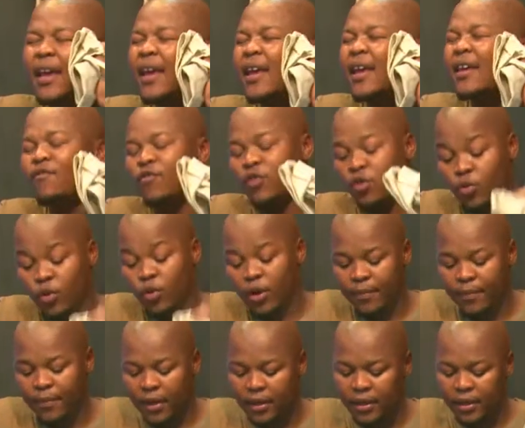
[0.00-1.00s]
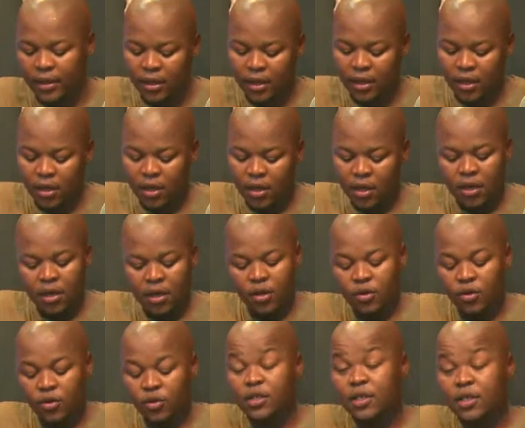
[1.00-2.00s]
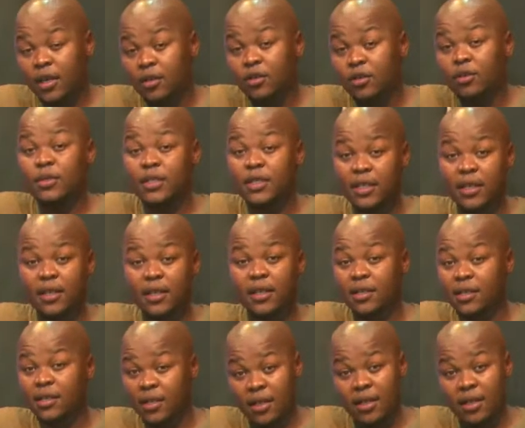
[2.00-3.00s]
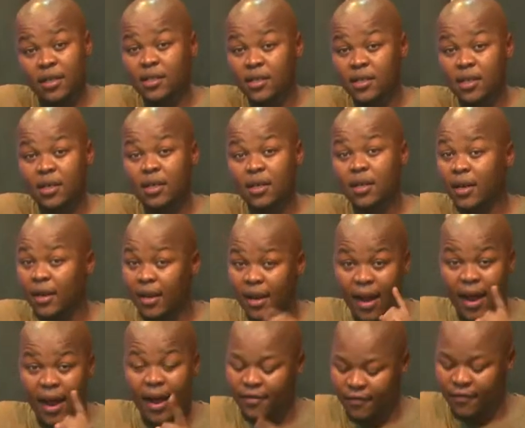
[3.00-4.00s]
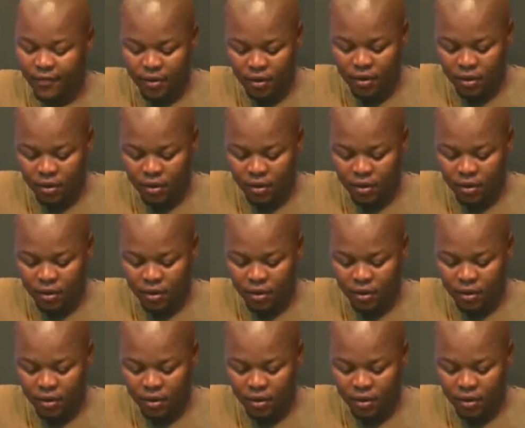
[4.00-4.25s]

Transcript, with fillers: everywhere, but you seldom see these things live.